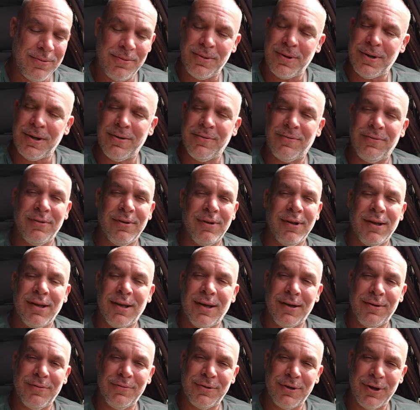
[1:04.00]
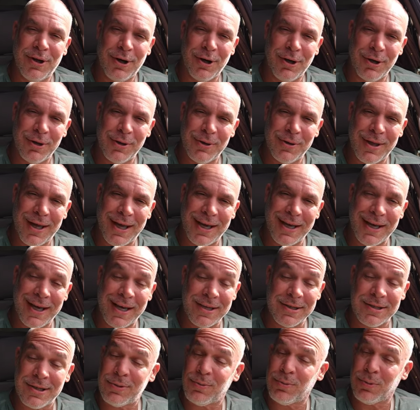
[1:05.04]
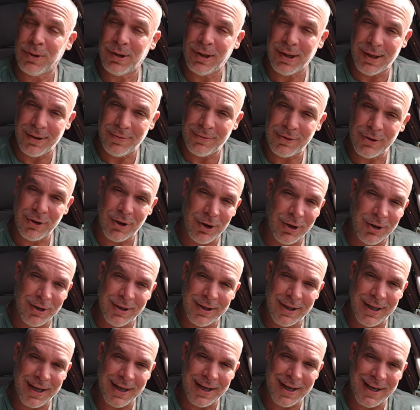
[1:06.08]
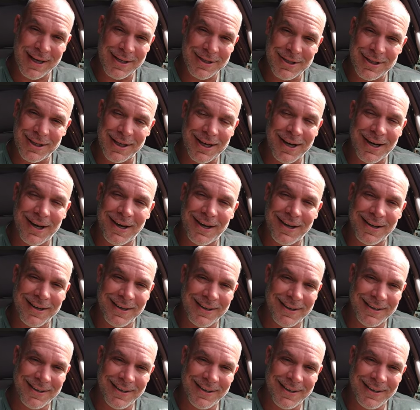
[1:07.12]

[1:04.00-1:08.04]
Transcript: would have loved to argue that case and would love to argue that case to God.